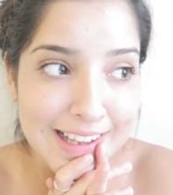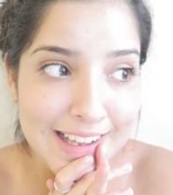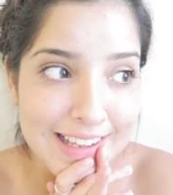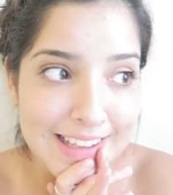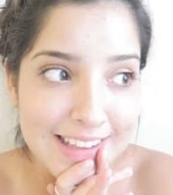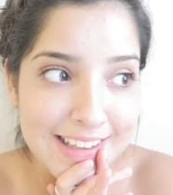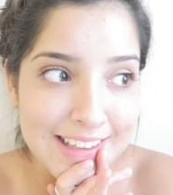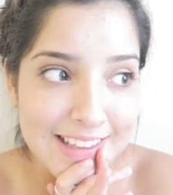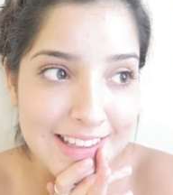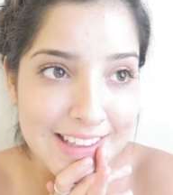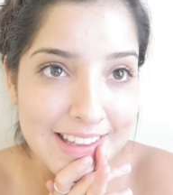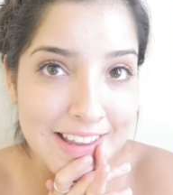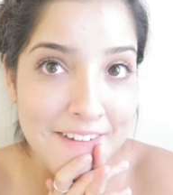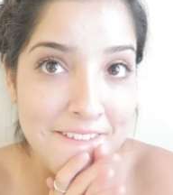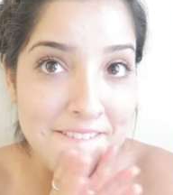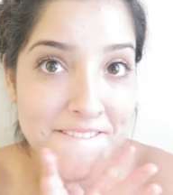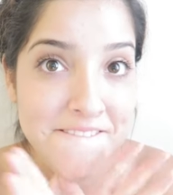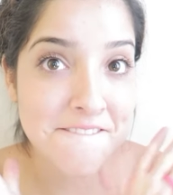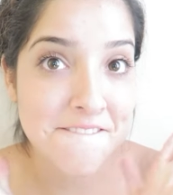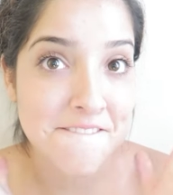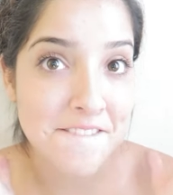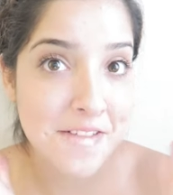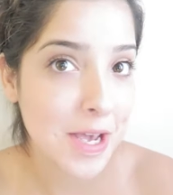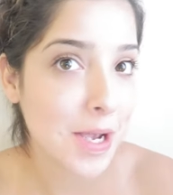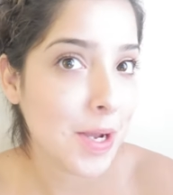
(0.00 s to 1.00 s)

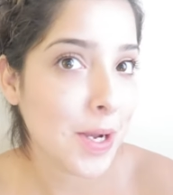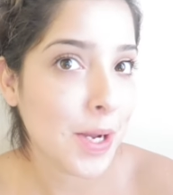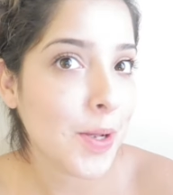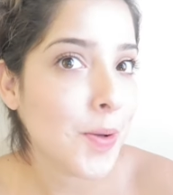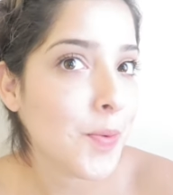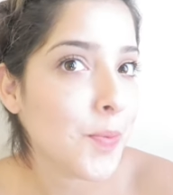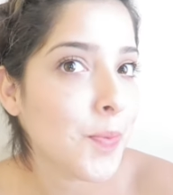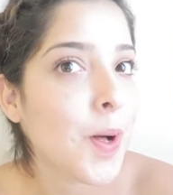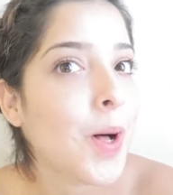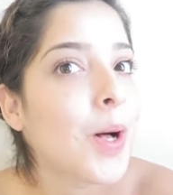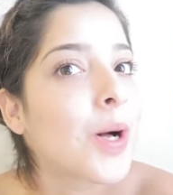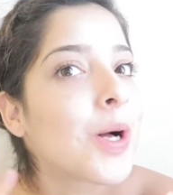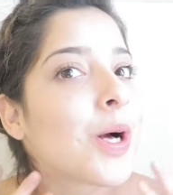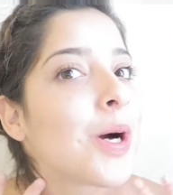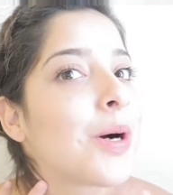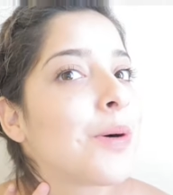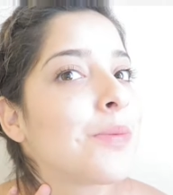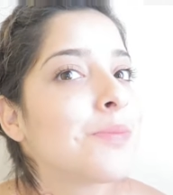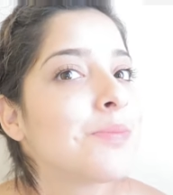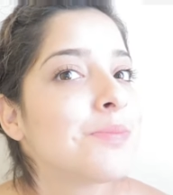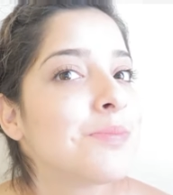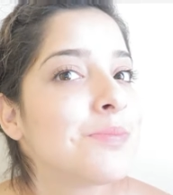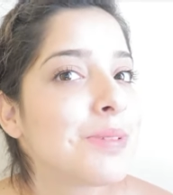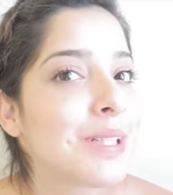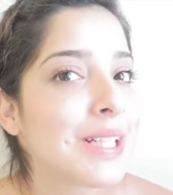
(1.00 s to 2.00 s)
it's very
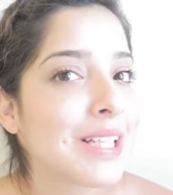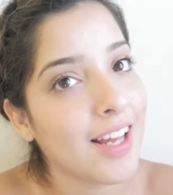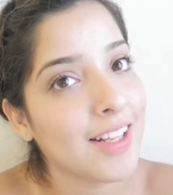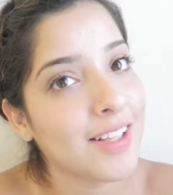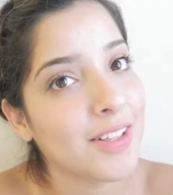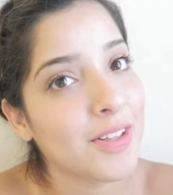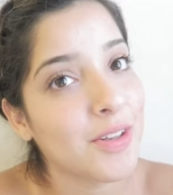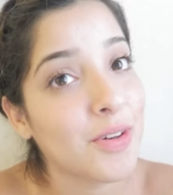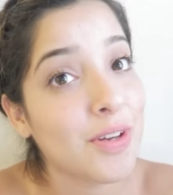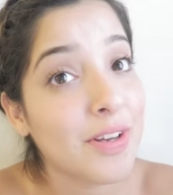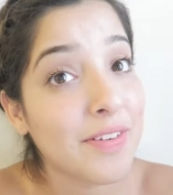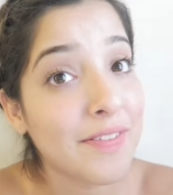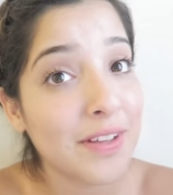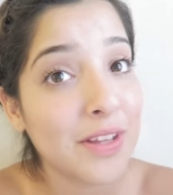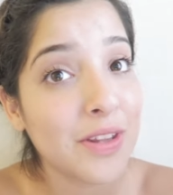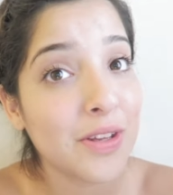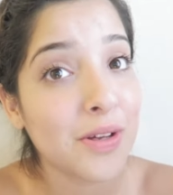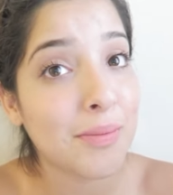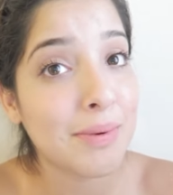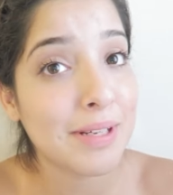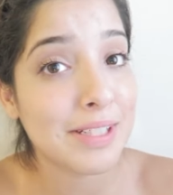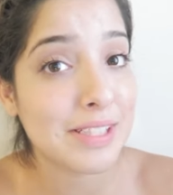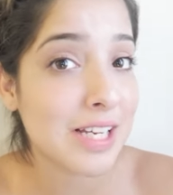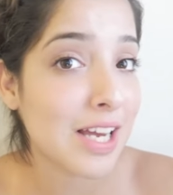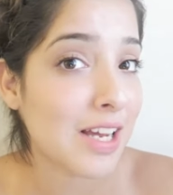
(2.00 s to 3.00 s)
welcome. So even
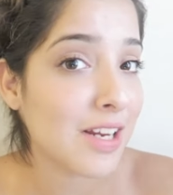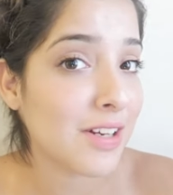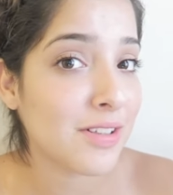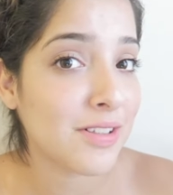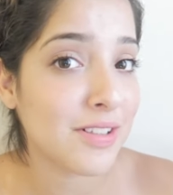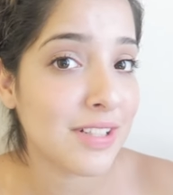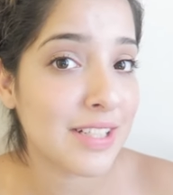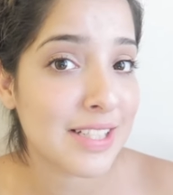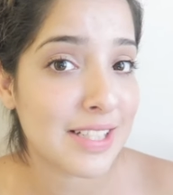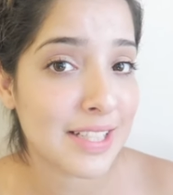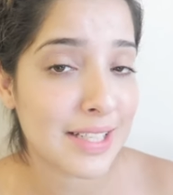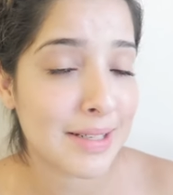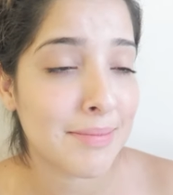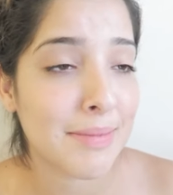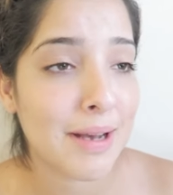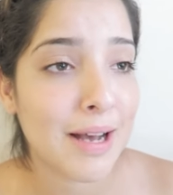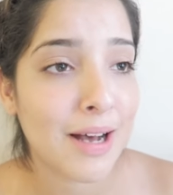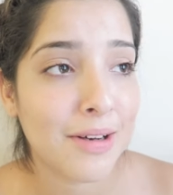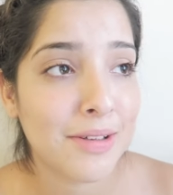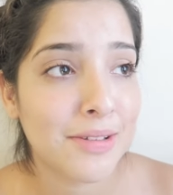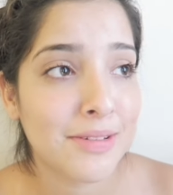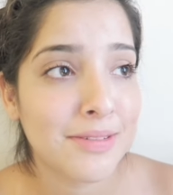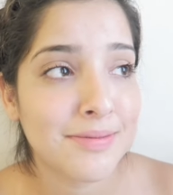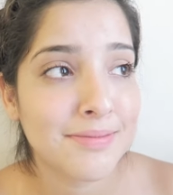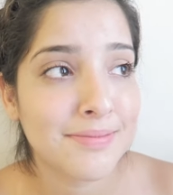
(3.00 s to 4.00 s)
though my channel isn't
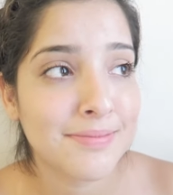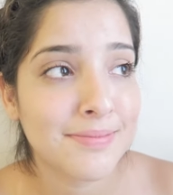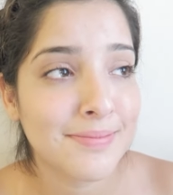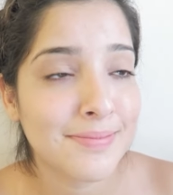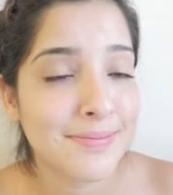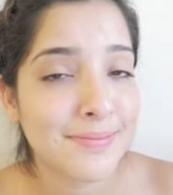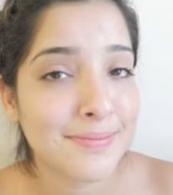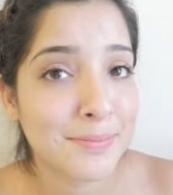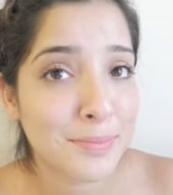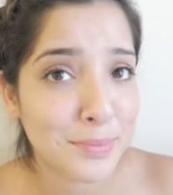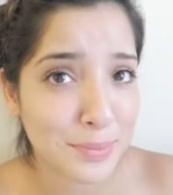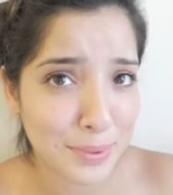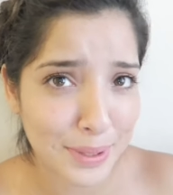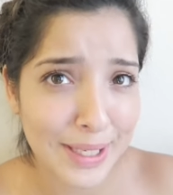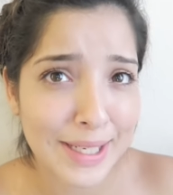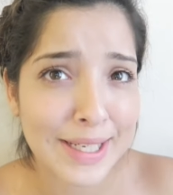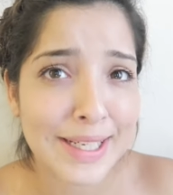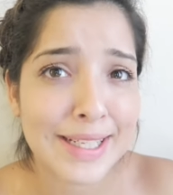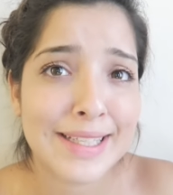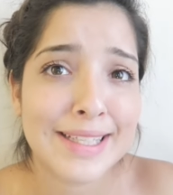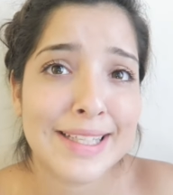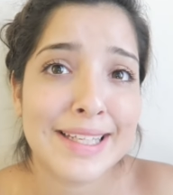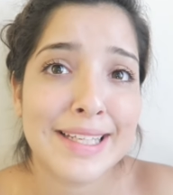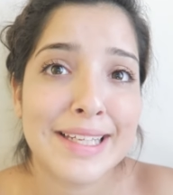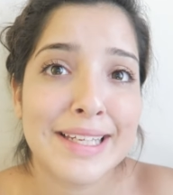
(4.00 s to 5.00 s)
about
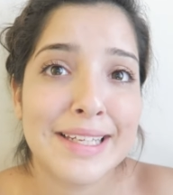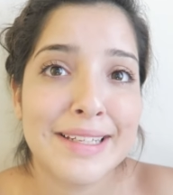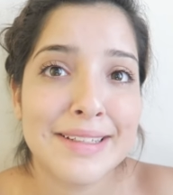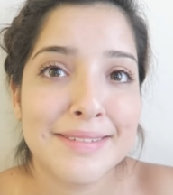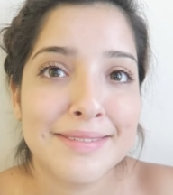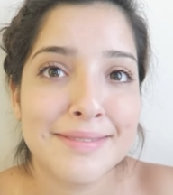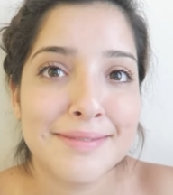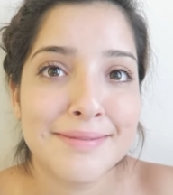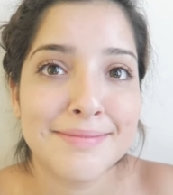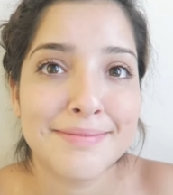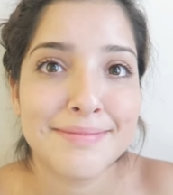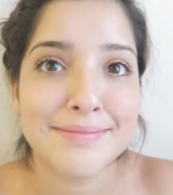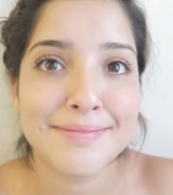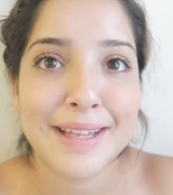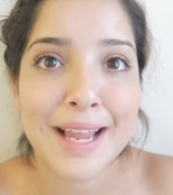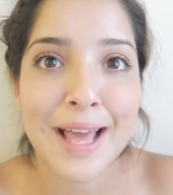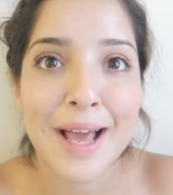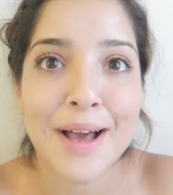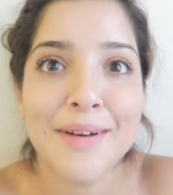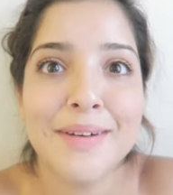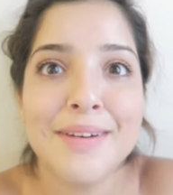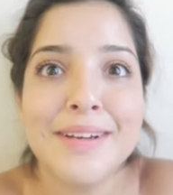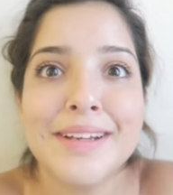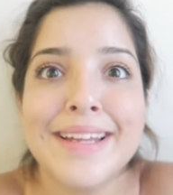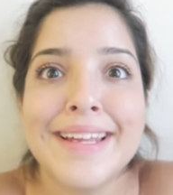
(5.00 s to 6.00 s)
pregnancy,
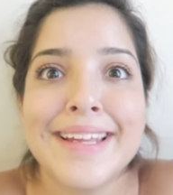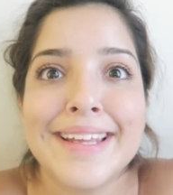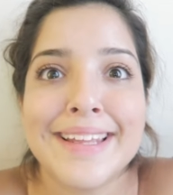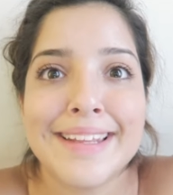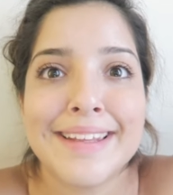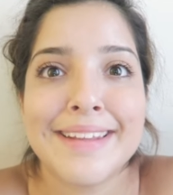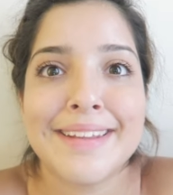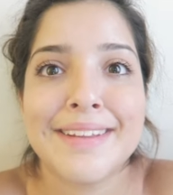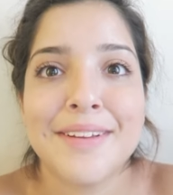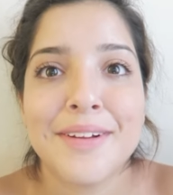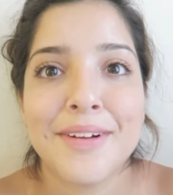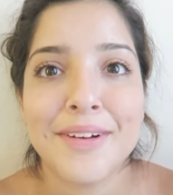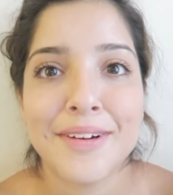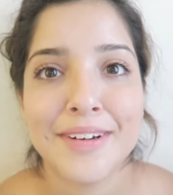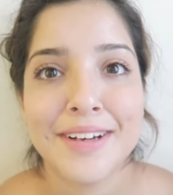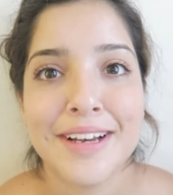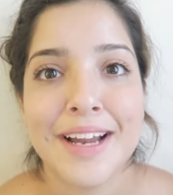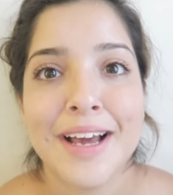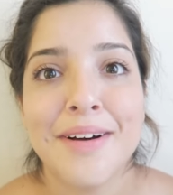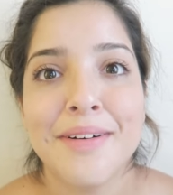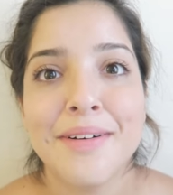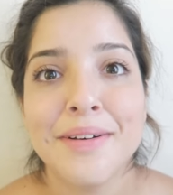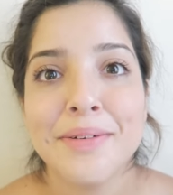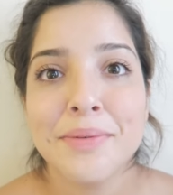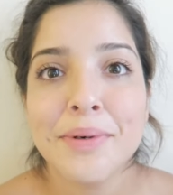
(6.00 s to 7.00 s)
now it is, or
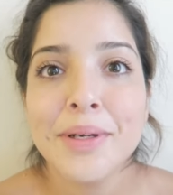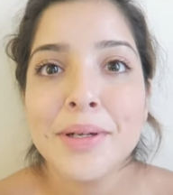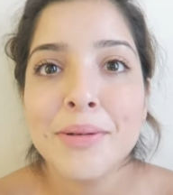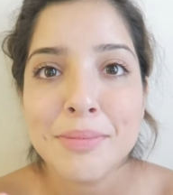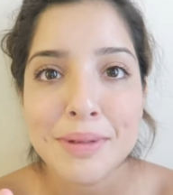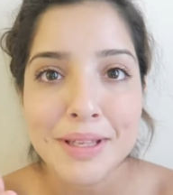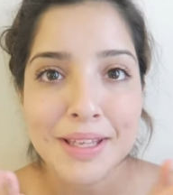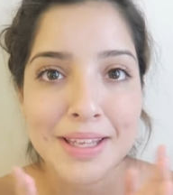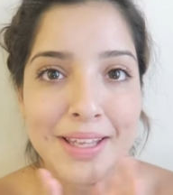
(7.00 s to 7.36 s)
now it will